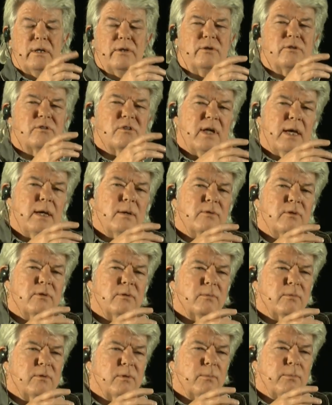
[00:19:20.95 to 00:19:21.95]

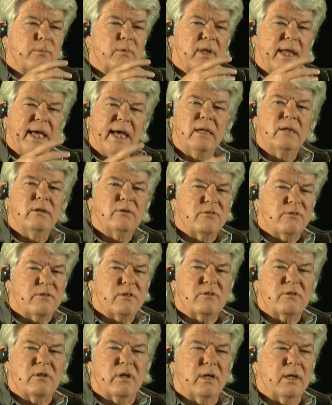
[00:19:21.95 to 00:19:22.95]
The land is
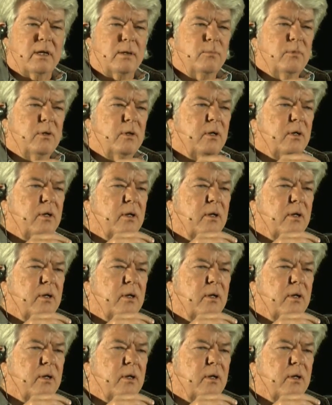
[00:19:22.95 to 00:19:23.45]
the same,